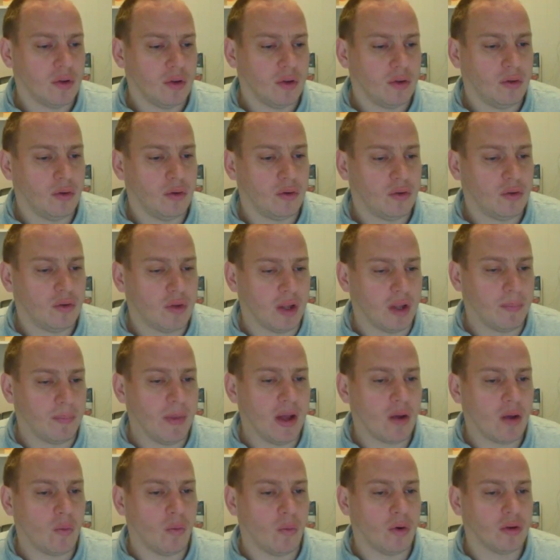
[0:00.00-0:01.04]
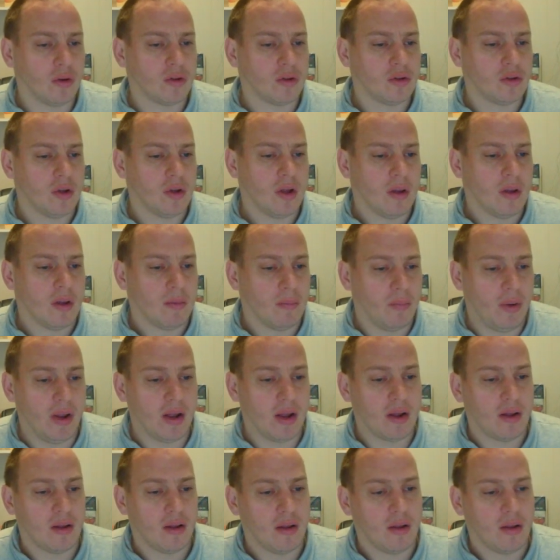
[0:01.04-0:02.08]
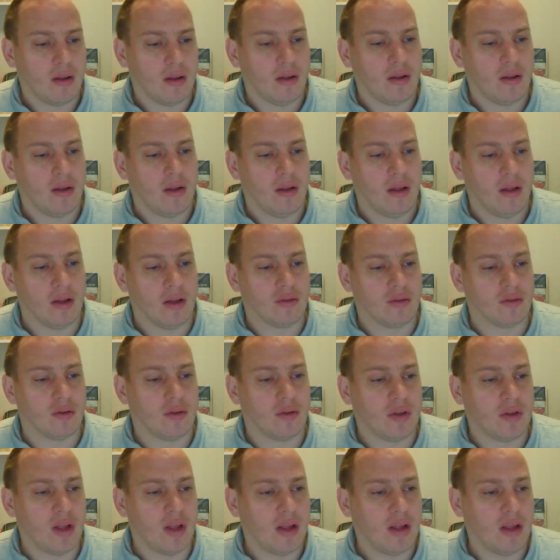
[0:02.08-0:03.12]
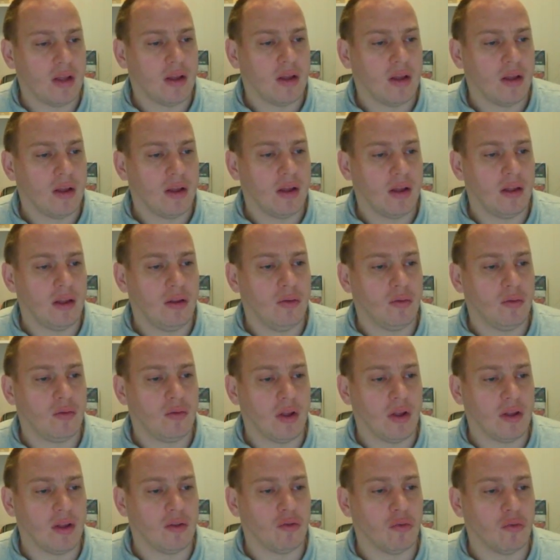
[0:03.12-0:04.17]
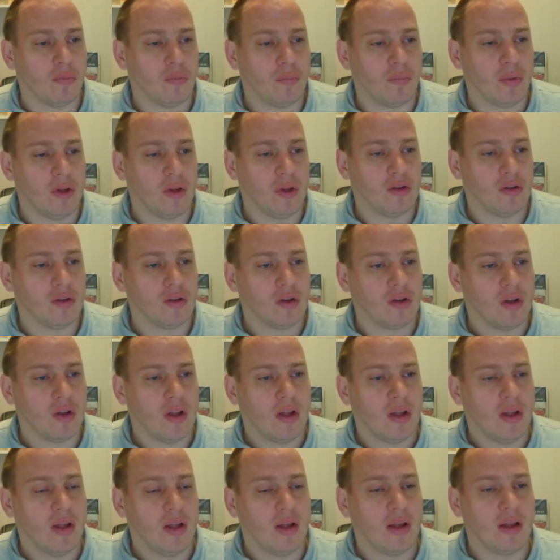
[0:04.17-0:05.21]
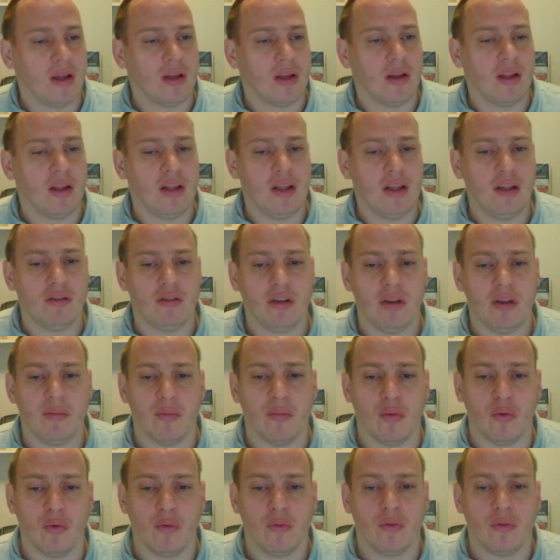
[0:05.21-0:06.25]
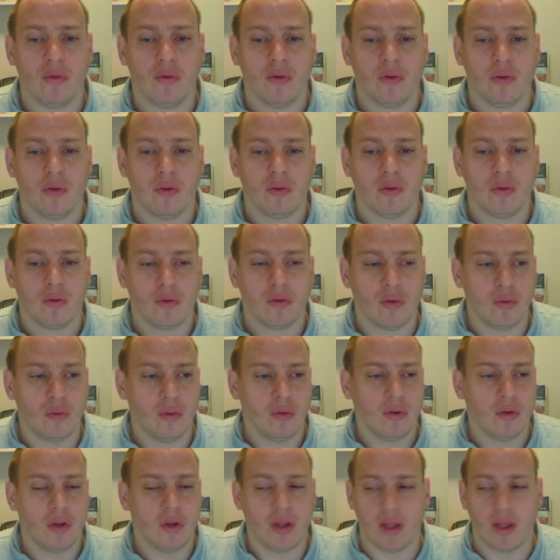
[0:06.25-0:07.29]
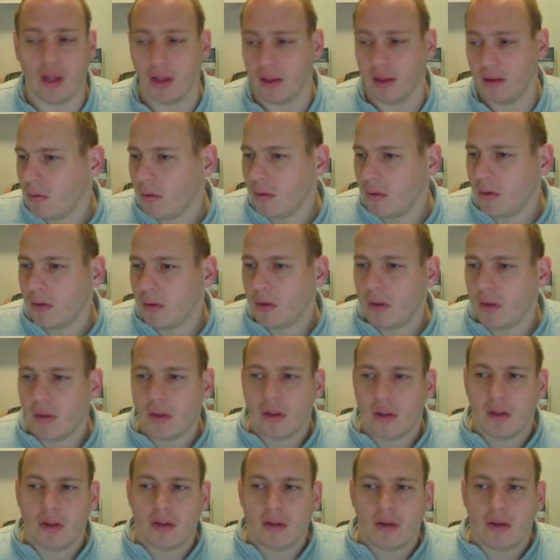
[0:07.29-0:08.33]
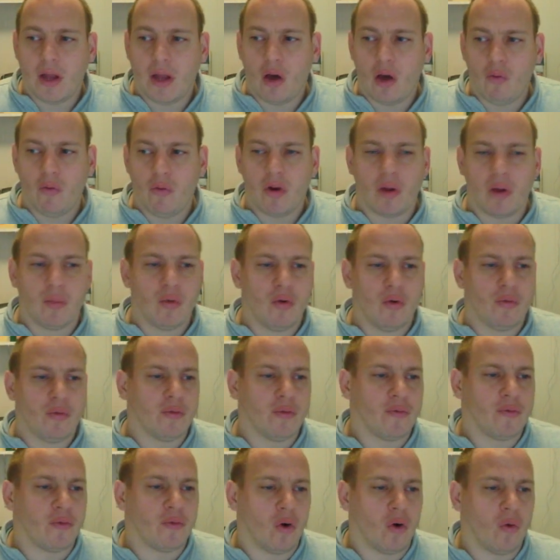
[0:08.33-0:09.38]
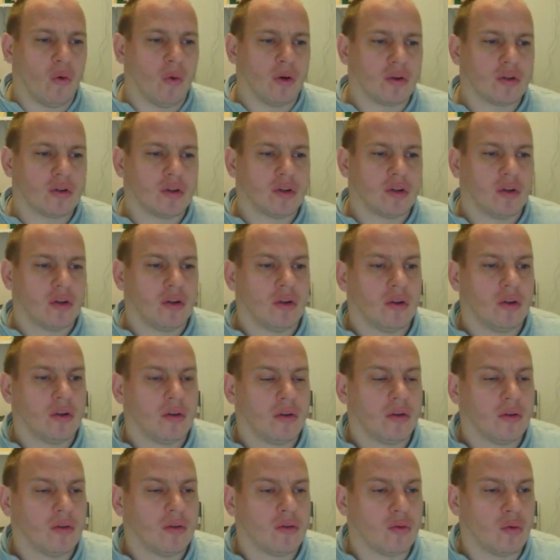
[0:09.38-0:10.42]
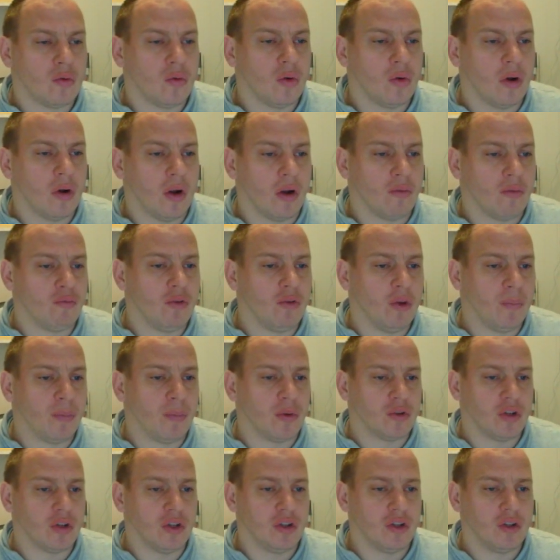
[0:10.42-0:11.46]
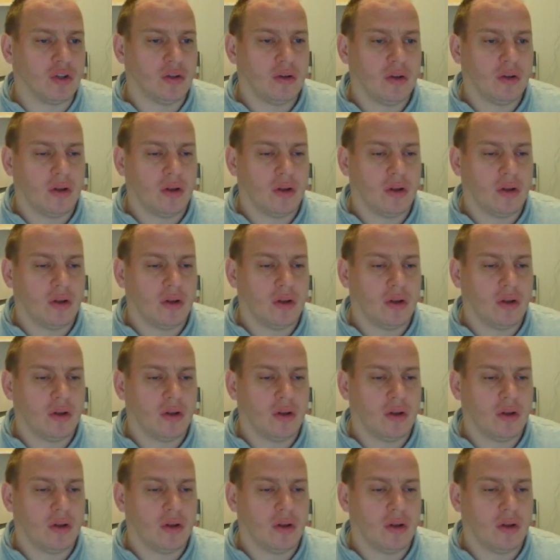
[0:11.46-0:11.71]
You take backwards, black has to take, and you take 2 pieces and can easily move to the king. Now we are moving forward to a real position.